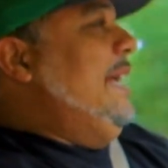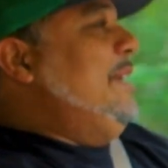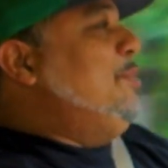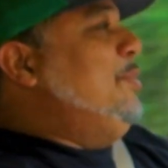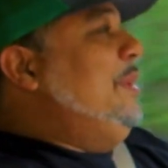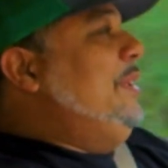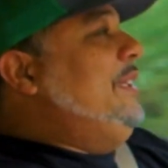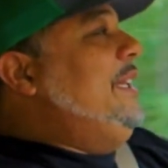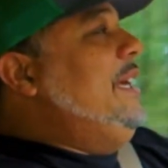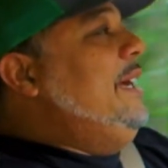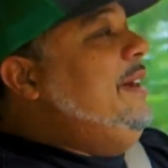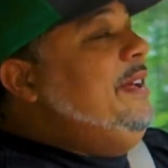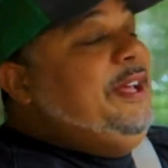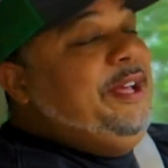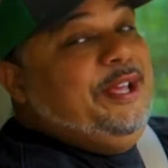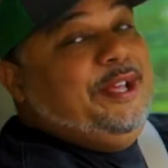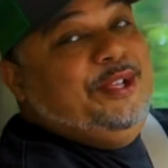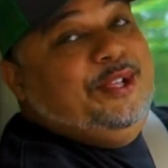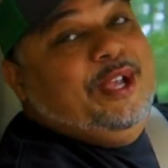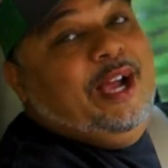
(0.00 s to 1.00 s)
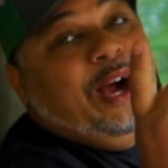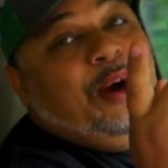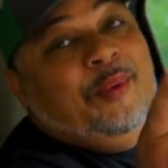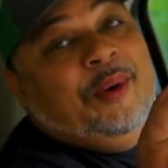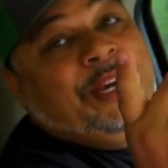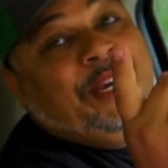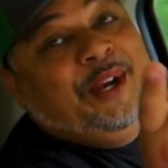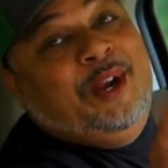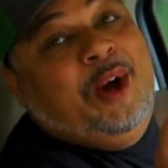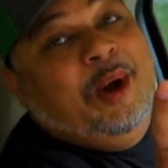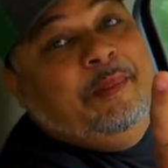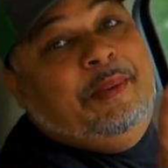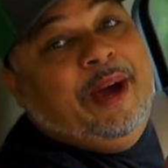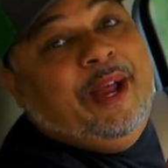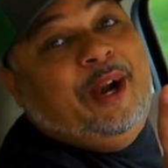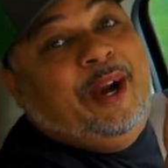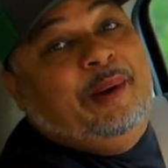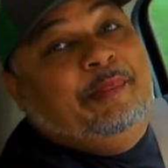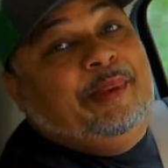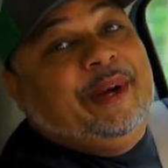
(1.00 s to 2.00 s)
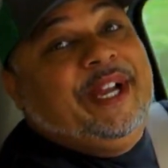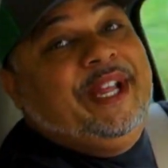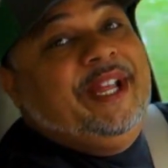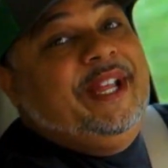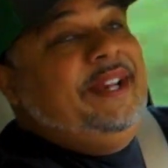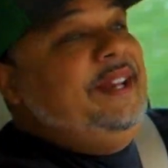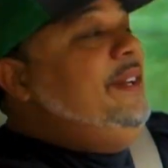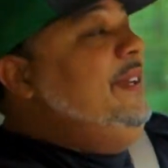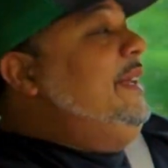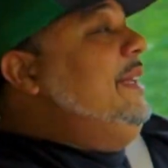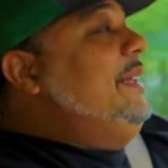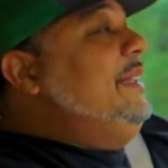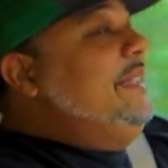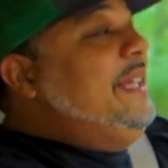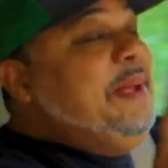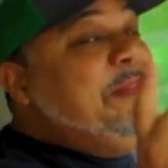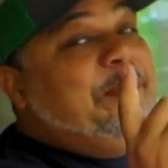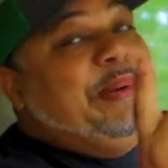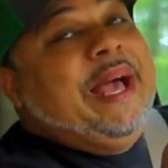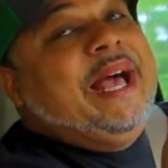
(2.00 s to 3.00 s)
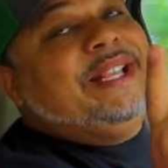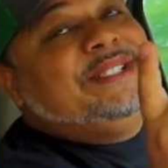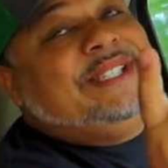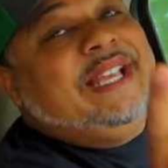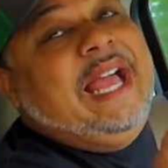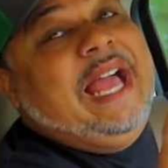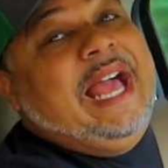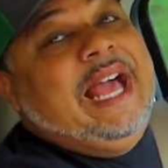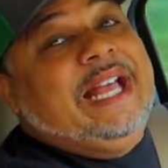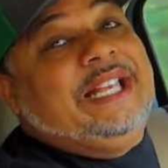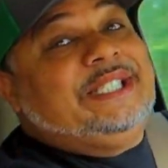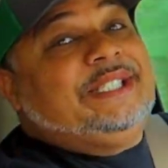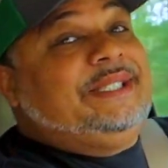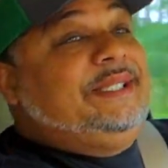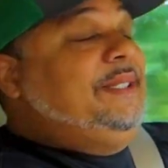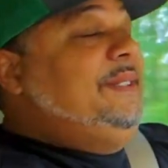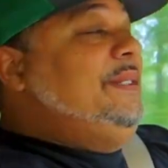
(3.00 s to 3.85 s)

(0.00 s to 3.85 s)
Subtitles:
That's one thing. Y'all want to know about our breed? They pass gas.